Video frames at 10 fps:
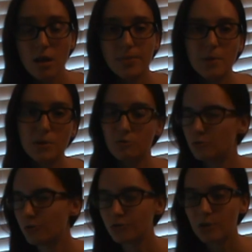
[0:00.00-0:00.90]
That way you
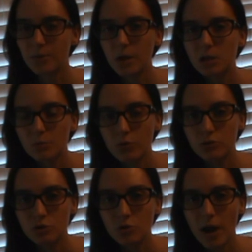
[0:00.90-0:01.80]
know you're not being exposed
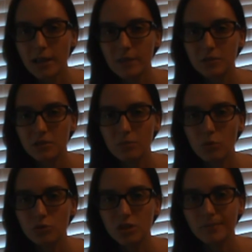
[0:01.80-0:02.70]
to too high levels of
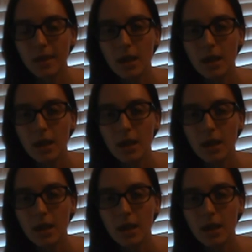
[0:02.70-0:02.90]
ammonia.